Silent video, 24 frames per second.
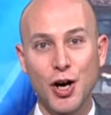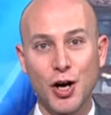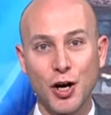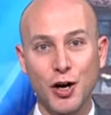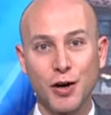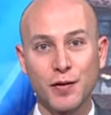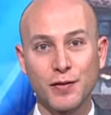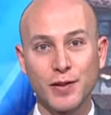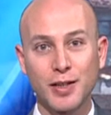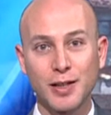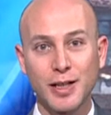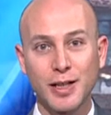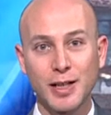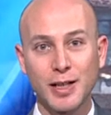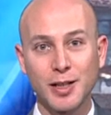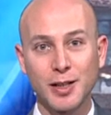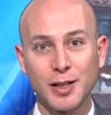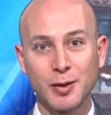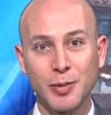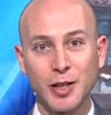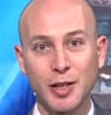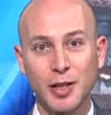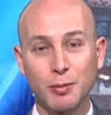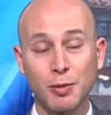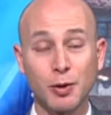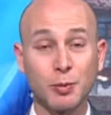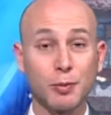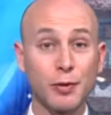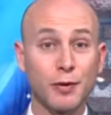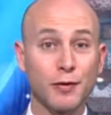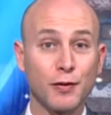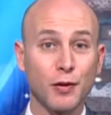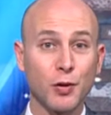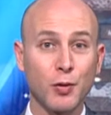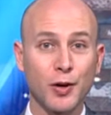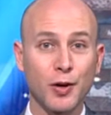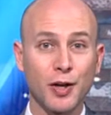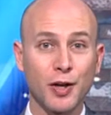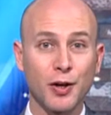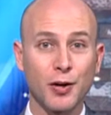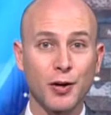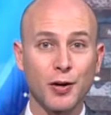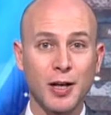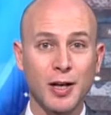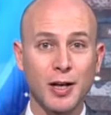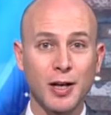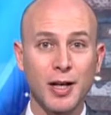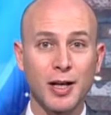of the Daily Debate. But before we
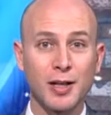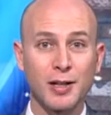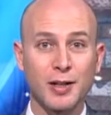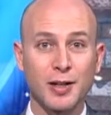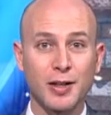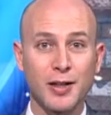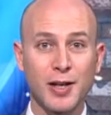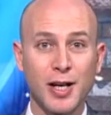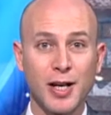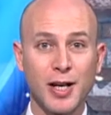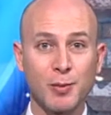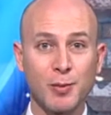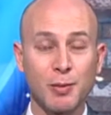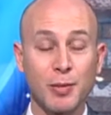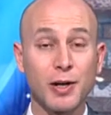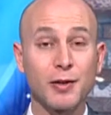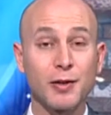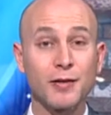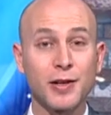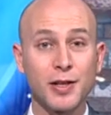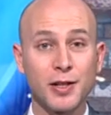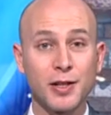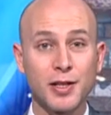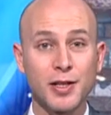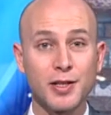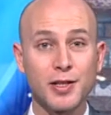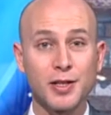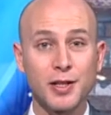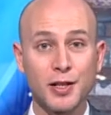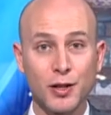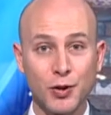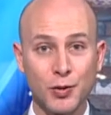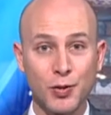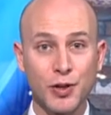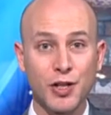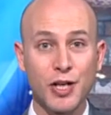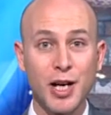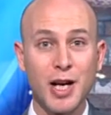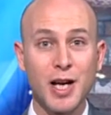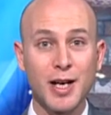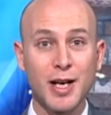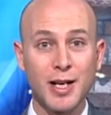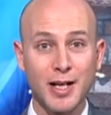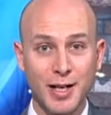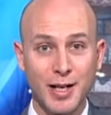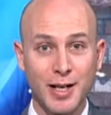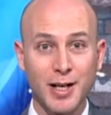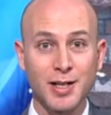go, I'd like to thank my very distinguished
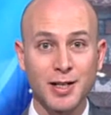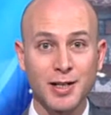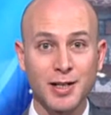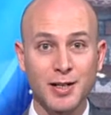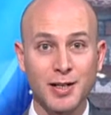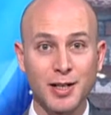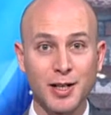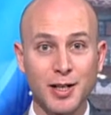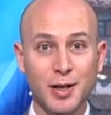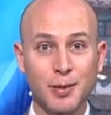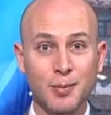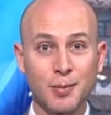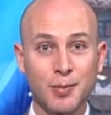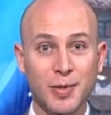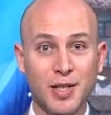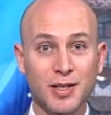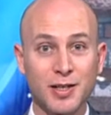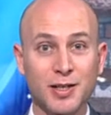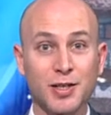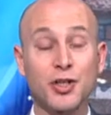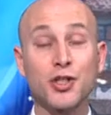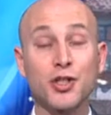guest, Ms.